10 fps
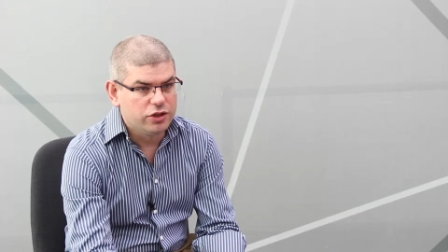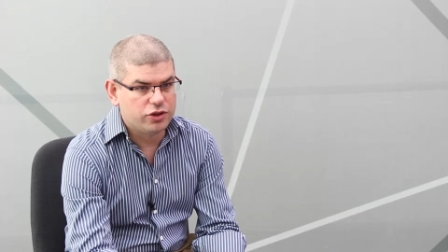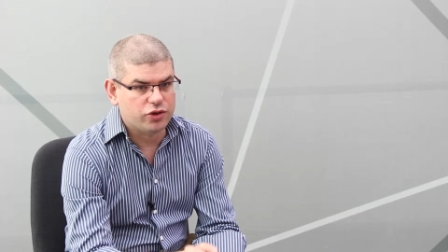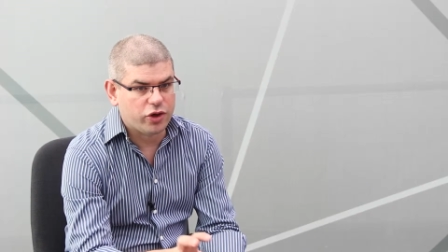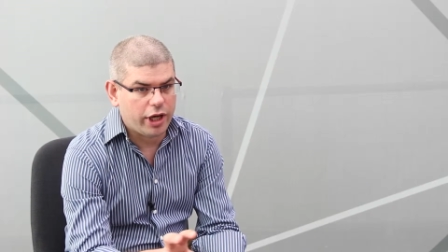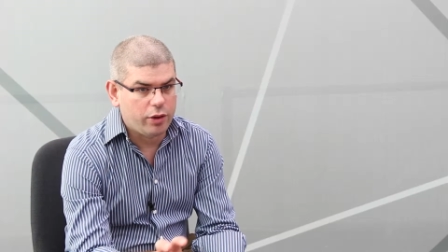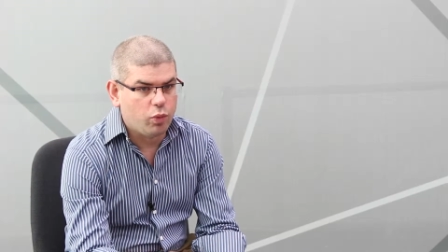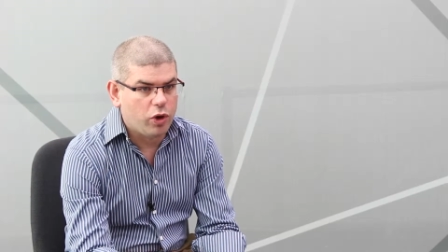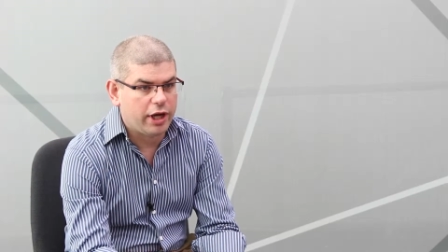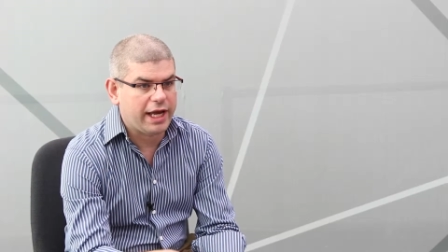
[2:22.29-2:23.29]
to try
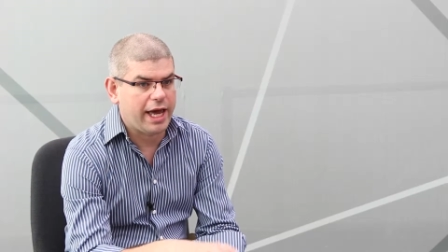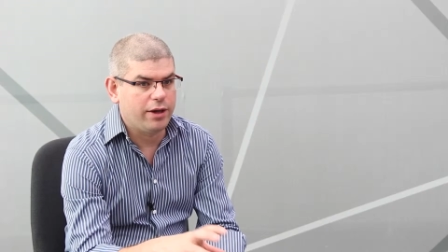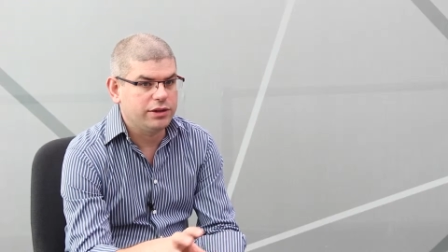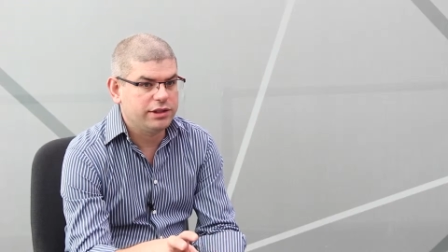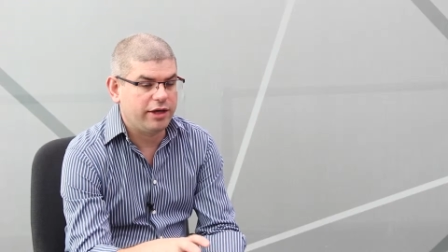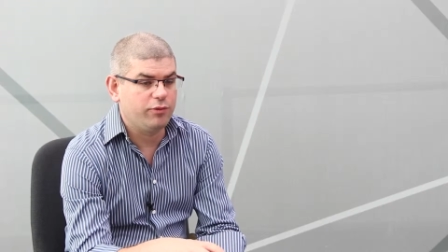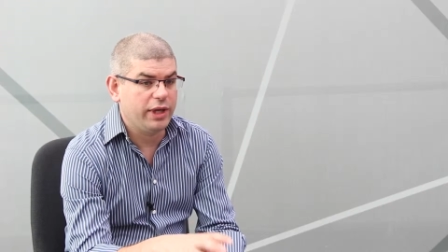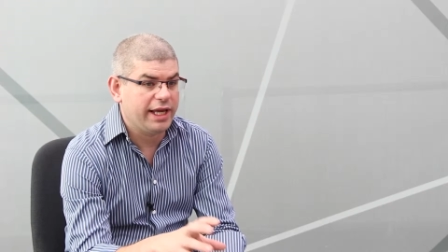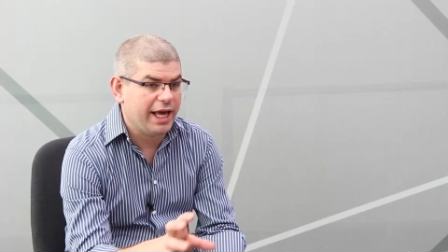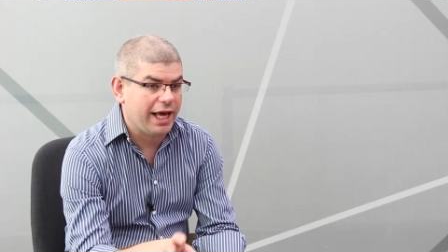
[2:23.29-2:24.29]
and work out, if
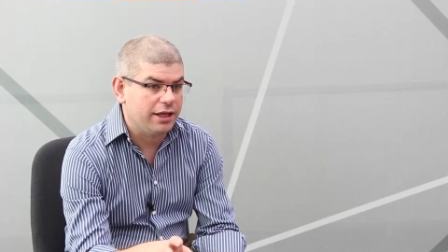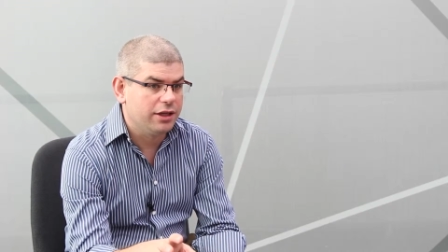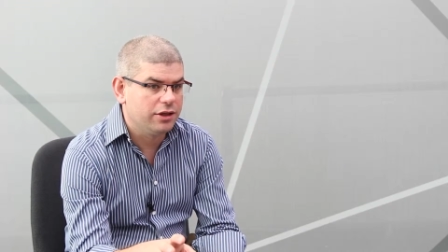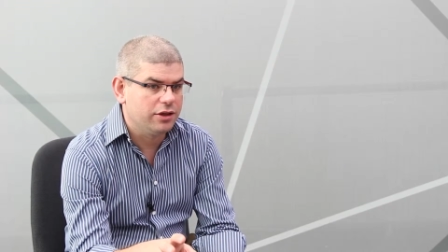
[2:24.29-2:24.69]
we can,